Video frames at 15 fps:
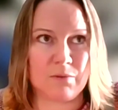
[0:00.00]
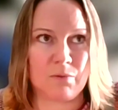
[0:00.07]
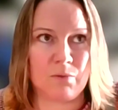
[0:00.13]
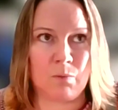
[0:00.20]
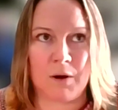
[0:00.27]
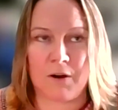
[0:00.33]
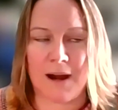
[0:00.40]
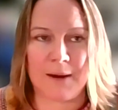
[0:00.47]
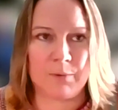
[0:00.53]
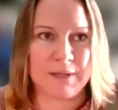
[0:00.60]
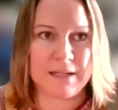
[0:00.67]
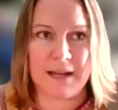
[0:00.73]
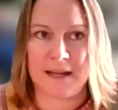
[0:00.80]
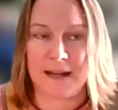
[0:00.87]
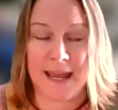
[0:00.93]
where I
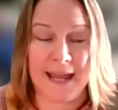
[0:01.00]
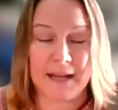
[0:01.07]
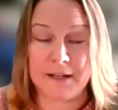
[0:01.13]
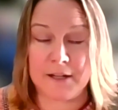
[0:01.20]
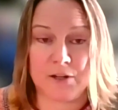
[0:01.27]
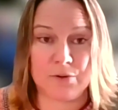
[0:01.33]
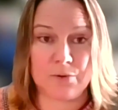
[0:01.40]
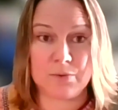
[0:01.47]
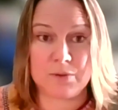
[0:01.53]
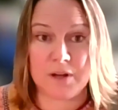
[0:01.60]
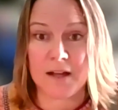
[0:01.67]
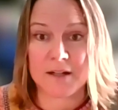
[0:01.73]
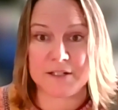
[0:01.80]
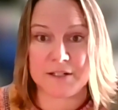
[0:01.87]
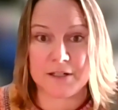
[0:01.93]
went and I had a new
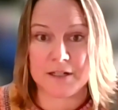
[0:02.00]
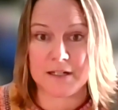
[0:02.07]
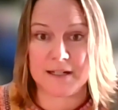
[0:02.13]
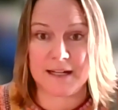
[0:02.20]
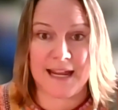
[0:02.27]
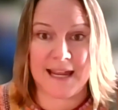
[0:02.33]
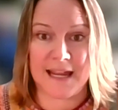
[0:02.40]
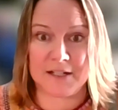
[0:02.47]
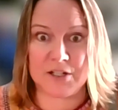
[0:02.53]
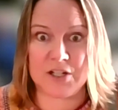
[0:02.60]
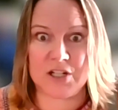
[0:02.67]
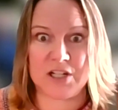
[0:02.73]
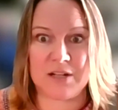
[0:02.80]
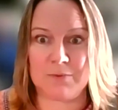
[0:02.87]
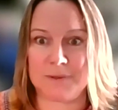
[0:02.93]
doctor, and
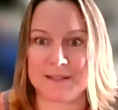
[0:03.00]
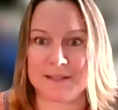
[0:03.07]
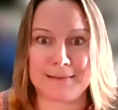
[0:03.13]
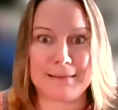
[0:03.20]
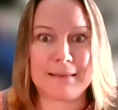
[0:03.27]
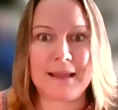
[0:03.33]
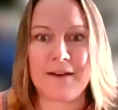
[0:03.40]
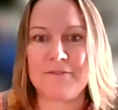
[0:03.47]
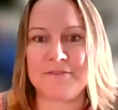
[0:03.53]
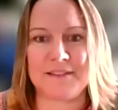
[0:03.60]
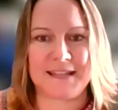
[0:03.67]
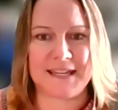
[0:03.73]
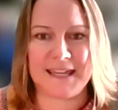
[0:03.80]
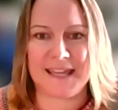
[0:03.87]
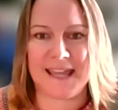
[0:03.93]
she was
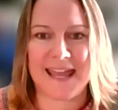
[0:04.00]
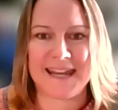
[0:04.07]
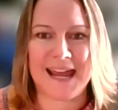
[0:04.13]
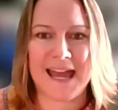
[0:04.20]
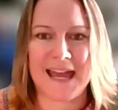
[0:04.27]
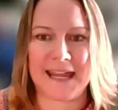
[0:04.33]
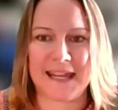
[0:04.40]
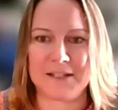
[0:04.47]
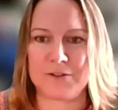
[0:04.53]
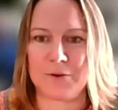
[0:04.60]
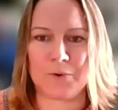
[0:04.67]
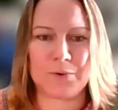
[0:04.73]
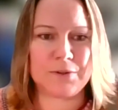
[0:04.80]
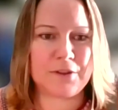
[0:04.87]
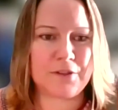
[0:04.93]
lovely. And I
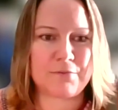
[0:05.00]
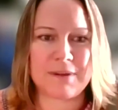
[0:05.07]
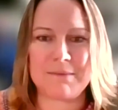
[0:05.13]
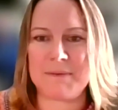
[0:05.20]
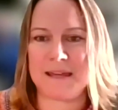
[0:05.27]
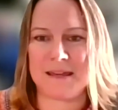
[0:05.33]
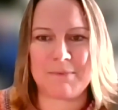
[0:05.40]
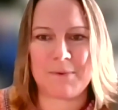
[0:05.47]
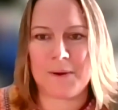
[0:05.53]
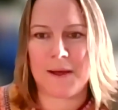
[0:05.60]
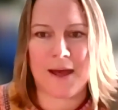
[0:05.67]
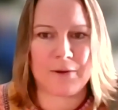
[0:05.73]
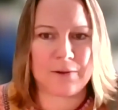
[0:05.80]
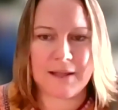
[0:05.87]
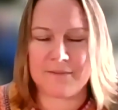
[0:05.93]
told 3 people
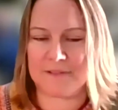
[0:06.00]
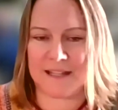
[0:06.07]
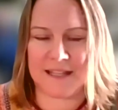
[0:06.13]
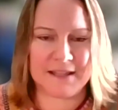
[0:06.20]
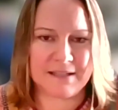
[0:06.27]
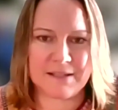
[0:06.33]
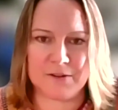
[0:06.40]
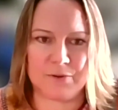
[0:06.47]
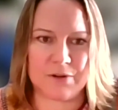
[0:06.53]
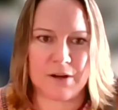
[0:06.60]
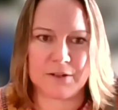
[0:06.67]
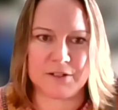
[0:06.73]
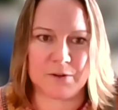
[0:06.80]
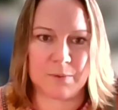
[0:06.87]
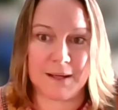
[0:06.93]
how lovely this new
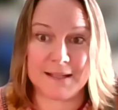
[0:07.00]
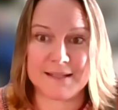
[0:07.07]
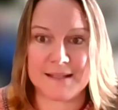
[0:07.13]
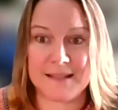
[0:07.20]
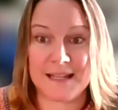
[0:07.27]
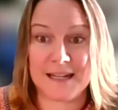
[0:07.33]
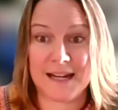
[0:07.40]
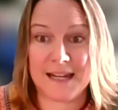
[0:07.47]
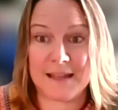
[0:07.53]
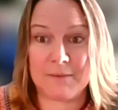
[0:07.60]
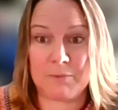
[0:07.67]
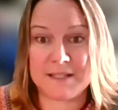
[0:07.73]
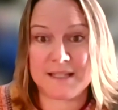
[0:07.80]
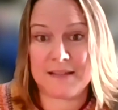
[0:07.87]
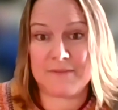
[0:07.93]
doctor was. And then I
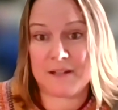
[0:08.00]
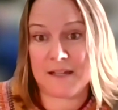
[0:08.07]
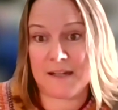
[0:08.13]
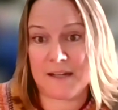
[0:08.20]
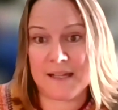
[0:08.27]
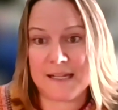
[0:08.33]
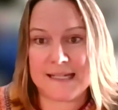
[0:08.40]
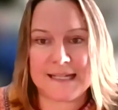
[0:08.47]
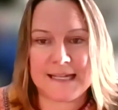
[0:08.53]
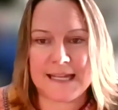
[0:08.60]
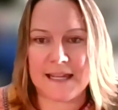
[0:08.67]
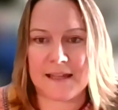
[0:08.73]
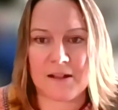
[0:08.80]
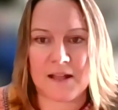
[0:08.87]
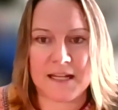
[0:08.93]
was even
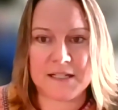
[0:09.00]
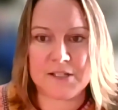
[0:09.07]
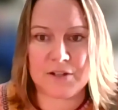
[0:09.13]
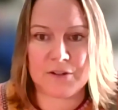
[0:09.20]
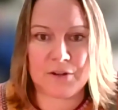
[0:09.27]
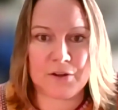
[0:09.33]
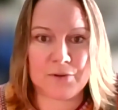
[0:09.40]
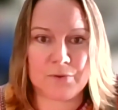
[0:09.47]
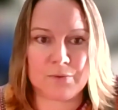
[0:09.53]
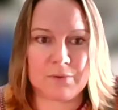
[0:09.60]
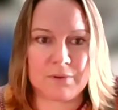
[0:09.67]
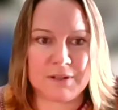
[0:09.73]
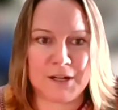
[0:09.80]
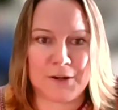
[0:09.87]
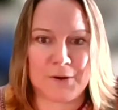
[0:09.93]
inclined to go,
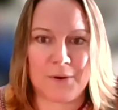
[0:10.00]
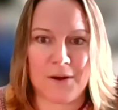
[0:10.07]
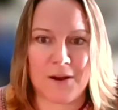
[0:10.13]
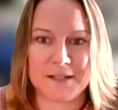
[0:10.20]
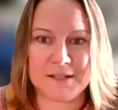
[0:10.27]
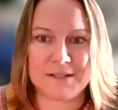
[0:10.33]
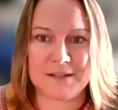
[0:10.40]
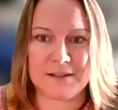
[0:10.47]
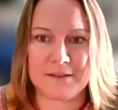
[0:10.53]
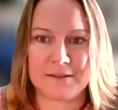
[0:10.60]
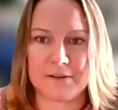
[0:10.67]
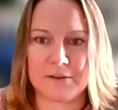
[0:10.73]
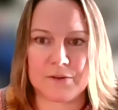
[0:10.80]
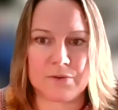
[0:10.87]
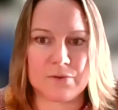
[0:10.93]
onto
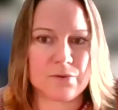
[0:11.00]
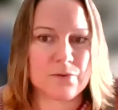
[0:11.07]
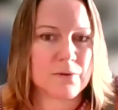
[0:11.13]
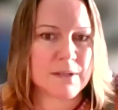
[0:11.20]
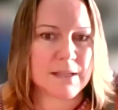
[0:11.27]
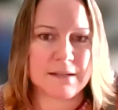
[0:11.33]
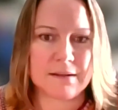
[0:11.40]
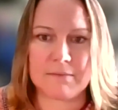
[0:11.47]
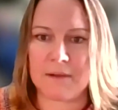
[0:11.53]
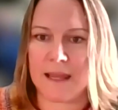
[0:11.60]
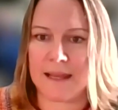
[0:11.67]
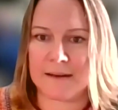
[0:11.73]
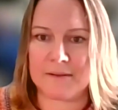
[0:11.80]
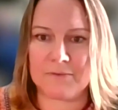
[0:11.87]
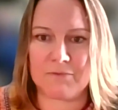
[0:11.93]
their Google
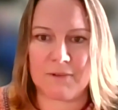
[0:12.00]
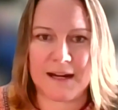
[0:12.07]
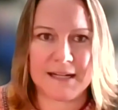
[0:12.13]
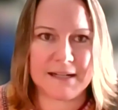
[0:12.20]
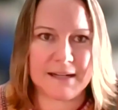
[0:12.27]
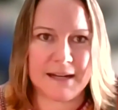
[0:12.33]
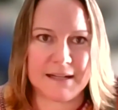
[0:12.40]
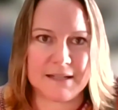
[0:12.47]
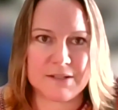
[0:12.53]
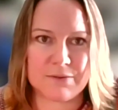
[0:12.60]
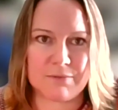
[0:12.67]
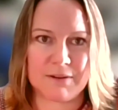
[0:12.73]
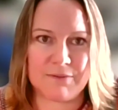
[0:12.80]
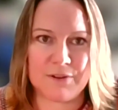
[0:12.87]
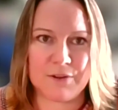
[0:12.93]
and write a nice
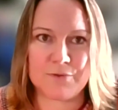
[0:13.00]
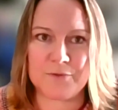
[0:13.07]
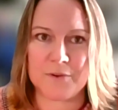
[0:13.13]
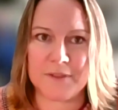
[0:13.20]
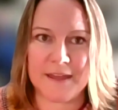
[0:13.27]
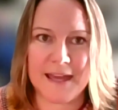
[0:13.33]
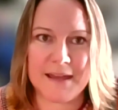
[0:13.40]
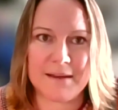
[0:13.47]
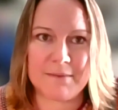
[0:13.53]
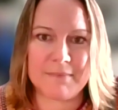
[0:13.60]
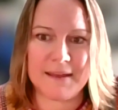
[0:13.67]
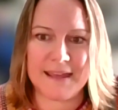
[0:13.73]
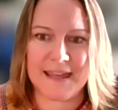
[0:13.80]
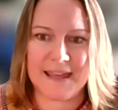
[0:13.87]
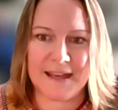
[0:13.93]
review for them.
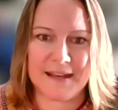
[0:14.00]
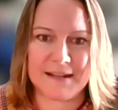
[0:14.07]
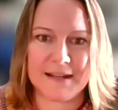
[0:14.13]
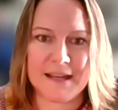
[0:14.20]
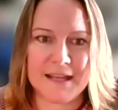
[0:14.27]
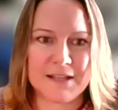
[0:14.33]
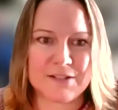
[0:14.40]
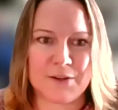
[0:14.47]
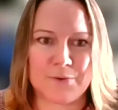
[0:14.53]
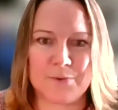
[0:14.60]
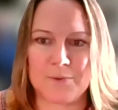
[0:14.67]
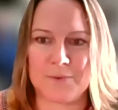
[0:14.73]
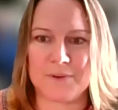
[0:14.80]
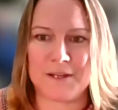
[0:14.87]
And so,